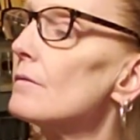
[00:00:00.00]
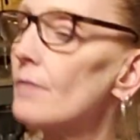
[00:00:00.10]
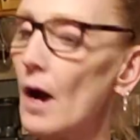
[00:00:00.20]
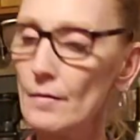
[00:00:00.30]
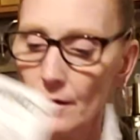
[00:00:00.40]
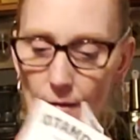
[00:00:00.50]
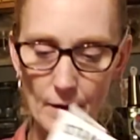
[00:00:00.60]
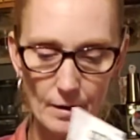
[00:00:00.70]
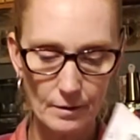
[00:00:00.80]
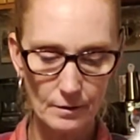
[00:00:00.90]
5 in
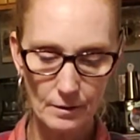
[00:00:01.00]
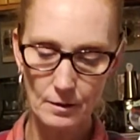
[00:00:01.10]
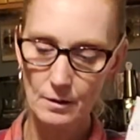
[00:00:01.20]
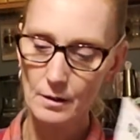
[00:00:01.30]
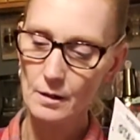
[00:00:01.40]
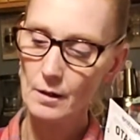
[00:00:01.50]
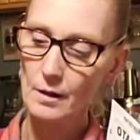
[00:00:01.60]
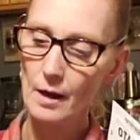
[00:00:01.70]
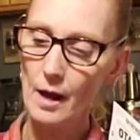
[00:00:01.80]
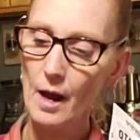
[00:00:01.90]
there,
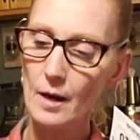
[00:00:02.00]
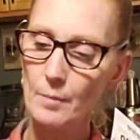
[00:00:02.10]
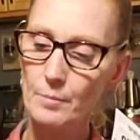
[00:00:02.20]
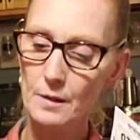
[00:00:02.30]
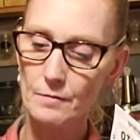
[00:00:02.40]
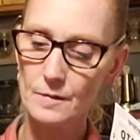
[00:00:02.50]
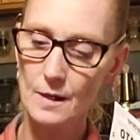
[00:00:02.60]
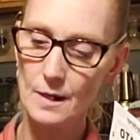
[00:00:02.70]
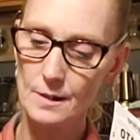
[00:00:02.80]
and a beefsteak